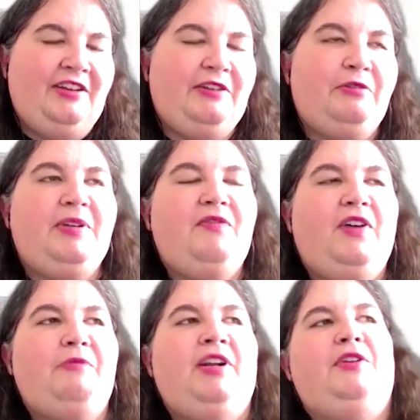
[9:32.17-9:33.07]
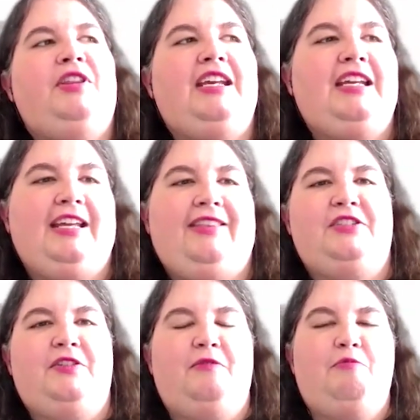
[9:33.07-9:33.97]
and it'll be fun whenever they can get
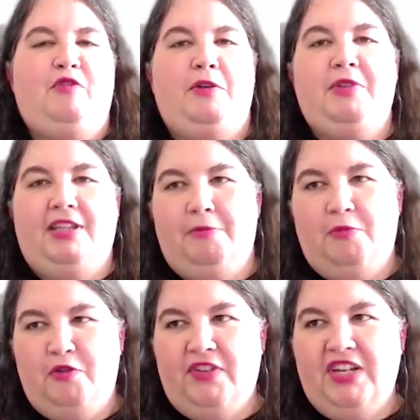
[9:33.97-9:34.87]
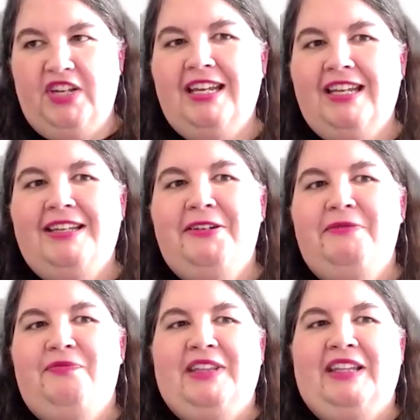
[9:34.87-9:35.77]
that sort of movie within a movie.
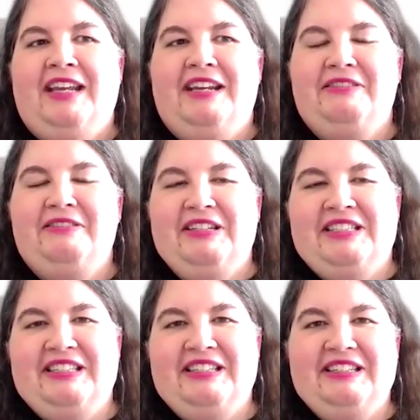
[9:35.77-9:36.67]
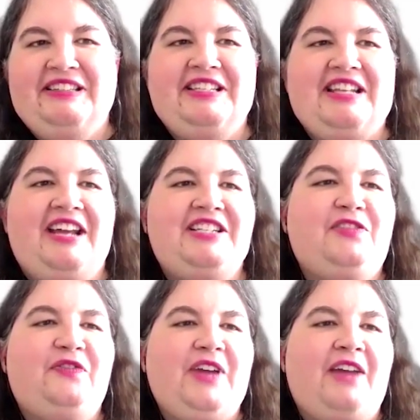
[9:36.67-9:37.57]
Like it's yeah.
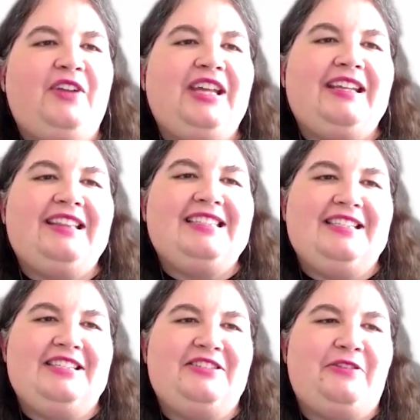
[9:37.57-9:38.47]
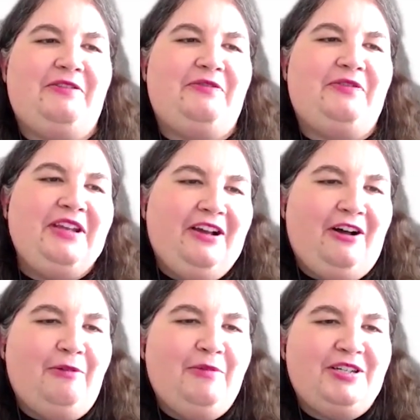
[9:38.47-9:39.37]
I just I feel like this is sort of
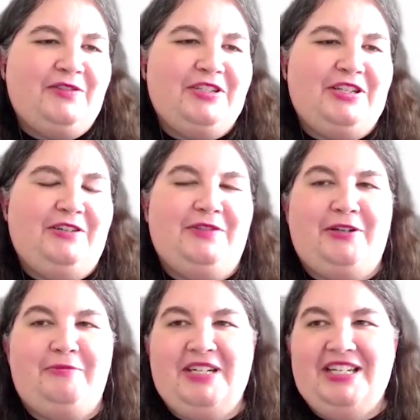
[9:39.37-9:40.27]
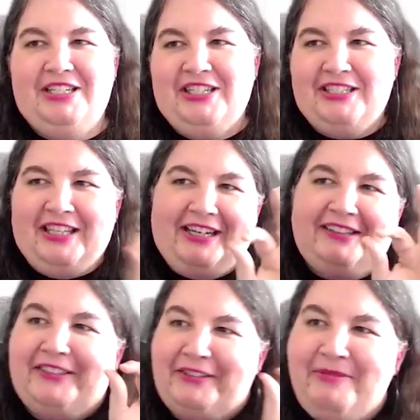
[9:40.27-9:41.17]
Hallmark's version of Soap Dish, just
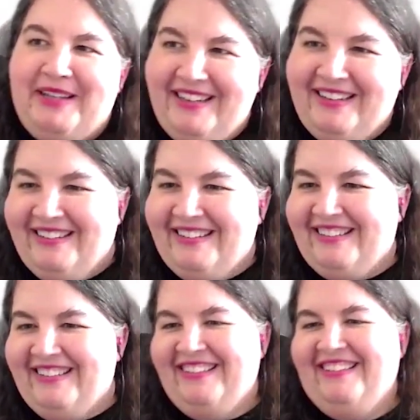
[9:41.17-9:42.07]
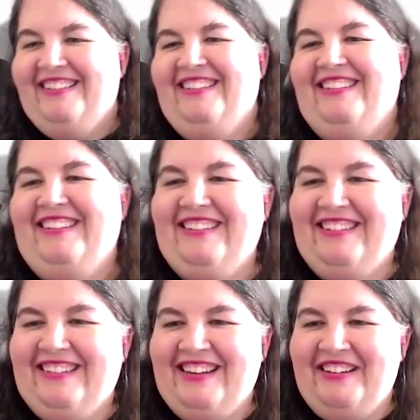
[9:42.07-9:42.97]
like a little bit.
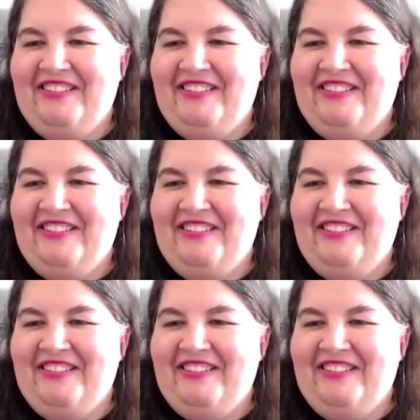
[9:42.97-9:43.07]
A